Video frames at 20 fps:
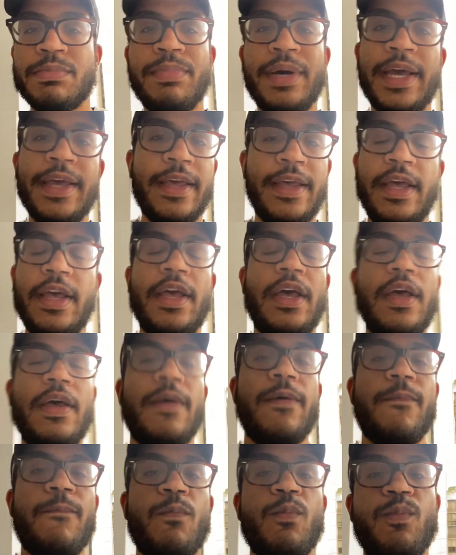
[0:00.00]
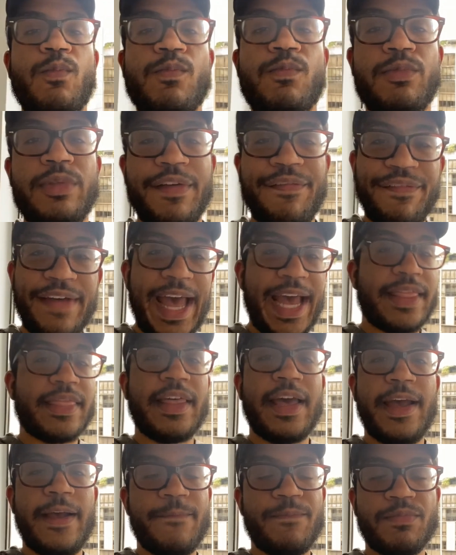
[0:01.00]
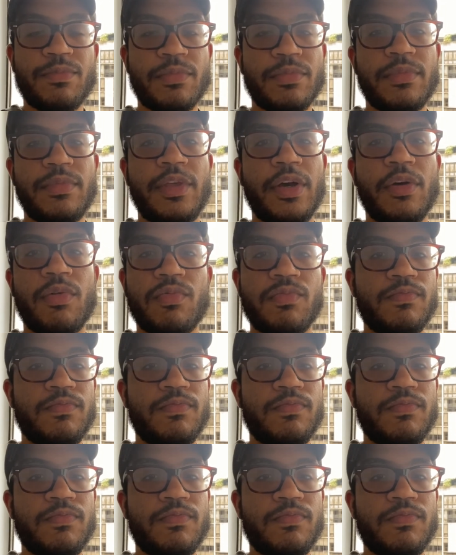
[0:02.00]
But the fact that the